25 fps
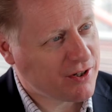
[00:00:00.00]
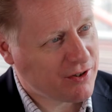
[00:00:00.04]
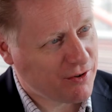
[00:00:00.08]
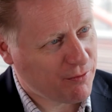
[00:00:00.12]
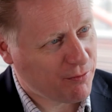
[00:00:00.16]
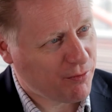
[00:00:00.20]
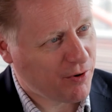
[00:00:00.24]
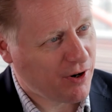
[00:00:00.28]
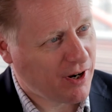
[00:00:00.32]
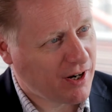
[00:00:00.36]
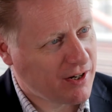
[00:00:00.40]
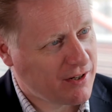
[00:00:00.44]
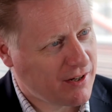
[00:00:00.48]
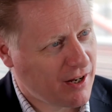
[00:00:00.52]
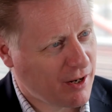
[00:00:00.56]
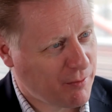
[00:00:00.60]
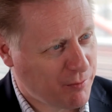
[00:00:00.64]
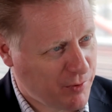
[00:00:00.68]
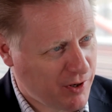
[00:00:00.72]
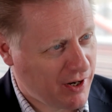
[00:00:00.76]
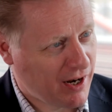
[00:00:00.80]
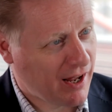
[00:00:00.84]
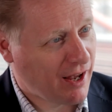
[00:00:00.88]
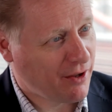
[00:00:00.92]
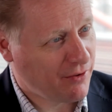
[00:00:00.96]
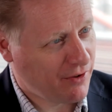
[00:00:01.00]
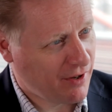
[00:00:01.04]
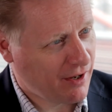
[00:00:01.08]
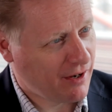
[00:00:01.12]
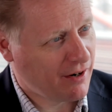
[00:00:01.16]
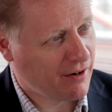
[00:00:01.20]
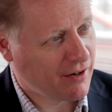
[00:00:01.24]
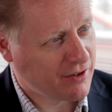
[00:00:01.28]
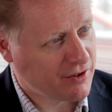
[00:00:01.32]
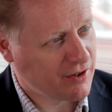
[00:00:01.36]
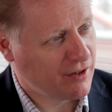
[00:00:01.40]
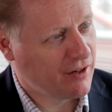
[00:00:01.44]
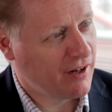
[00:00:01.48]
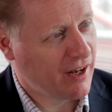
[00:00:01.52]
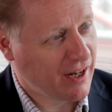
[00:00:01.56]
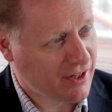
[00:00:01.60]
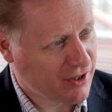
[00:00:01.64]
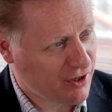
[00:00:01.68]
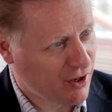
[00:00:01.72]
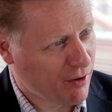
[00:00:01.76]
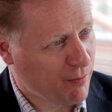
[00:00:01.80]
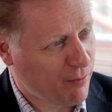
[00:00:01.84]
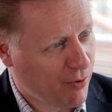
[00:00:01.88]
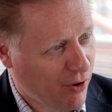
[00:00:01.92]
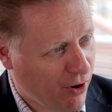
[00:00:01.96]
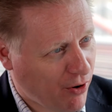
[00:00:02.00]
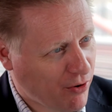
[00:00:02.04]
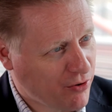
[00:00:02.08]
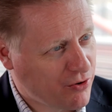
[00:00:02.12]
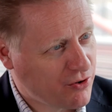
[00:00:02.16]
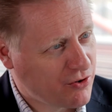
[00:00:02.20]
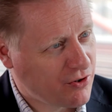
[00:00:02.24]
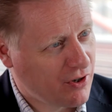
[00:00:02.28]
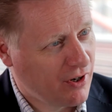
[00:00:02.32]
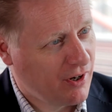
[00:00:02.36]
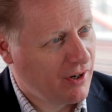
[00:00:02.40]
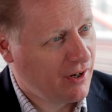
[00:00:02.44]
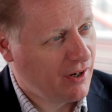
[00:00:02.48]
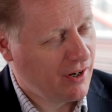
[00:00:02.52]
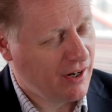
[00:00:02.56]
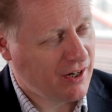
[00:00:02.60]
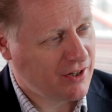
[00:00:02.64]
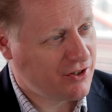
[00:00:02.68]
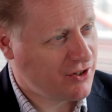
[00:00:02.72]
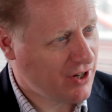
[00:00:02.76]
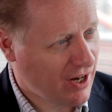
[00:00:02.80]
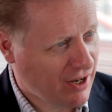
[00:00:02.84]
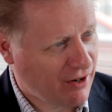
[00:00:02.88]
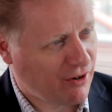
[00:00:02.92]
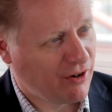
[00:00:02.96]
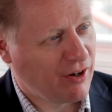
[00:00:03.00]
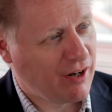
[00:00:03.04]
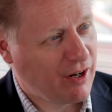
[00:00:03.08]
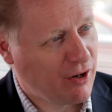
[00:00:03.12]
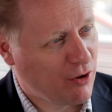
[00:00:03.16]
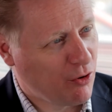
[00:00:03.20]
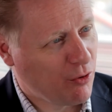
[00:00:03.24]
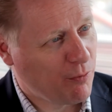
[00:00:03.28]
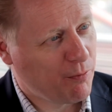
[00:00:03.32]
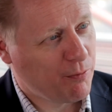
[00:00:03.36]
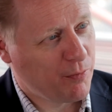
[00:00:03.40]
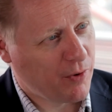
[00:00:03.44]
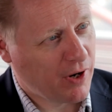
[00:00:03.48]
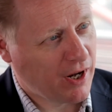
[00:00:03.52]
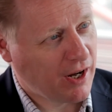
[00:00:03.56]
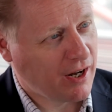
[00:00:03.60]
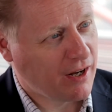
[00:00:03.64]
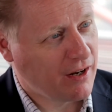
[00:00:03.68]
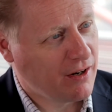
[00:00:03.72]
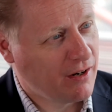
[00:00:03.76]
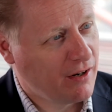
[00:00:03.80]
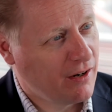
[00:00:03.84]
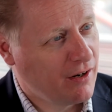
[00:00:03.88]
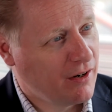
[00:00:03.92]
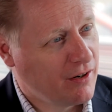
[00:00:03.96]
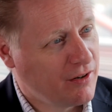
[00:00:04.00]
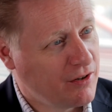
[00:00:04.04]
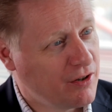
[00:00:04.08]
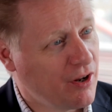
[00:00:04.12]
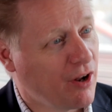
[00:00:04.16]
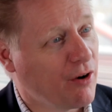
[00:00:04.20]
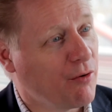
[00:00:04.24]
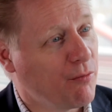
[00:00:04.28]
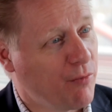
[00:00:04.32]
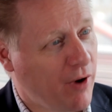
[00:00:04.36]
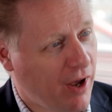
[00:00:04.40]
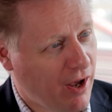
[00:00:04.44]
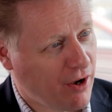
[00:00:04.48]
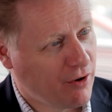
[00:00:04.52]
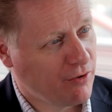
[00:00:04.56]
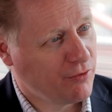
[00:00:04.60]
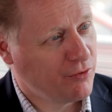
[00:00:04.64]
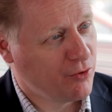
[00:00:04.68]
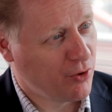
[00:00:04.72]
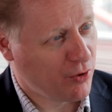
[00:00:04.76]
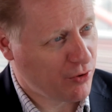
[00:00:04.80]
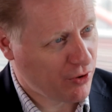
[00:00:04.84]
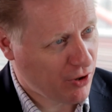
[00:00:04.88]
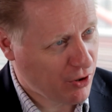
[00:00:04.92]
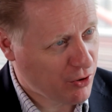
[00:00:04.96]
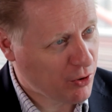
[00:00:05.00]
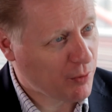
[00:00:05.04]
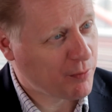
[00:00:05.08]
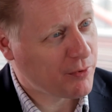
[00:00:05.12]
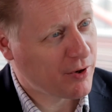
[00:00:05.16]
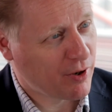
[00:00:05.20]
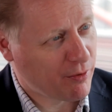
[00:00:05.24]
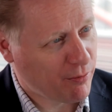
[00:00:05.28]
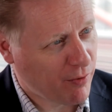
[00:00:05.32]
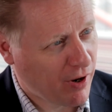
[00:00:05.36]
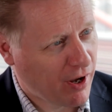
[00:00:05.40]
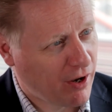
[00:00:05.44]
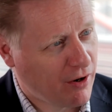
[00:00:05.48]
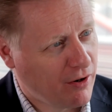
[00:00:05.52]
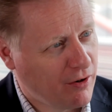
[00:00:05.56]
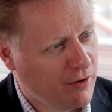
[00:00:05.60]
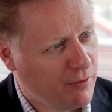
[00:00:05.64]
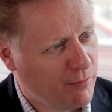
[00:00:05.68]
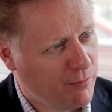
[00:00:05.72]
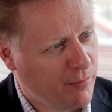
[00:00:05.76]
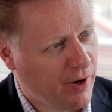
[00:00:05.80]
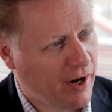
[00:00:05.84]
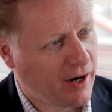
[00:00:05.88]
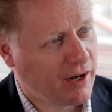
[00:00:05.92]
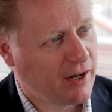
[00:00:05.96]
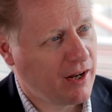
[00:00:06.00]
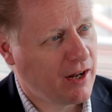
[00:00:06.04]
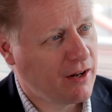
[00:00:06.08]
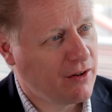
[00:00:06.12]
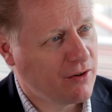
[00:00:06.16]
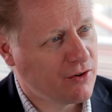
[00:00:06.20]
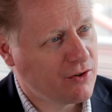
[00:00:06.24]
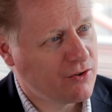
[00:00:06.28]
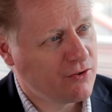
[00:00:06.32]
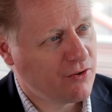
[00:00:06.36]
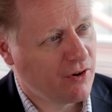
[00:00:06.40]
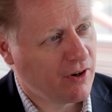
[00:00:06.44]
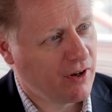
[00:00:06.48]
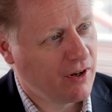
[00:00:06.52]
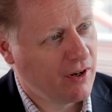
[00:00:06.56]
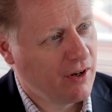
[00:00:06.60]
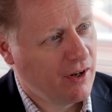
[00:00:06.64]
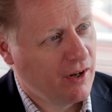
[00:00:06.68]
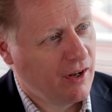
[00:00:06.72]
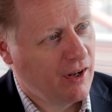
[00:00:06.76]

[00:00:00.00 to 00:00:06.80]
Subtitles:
of breed that's been out there as an approach is generally not being done well, not adopted well by the industry.